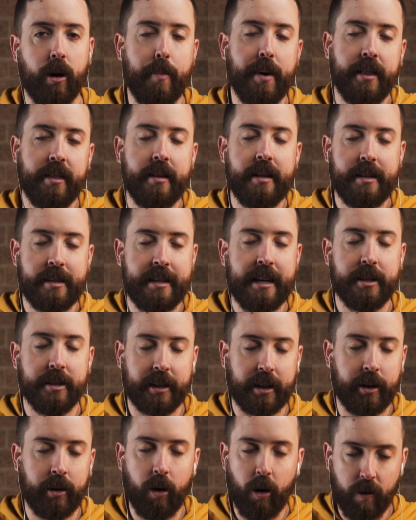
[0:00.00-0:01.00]
I mean, it sounds
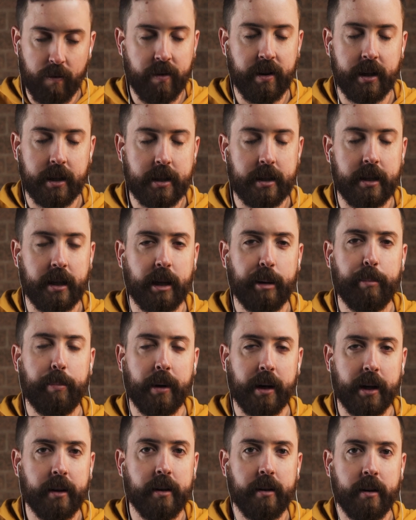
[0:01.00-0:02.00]
like an obvious thing,
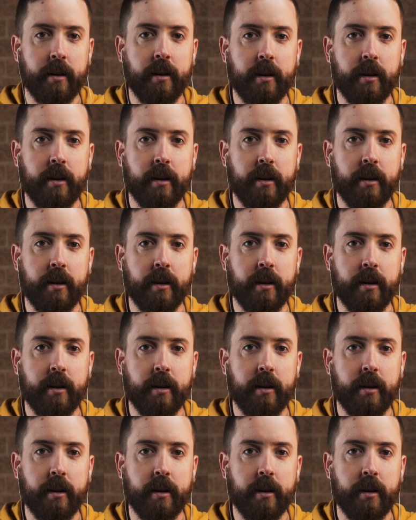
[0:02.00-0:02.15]
but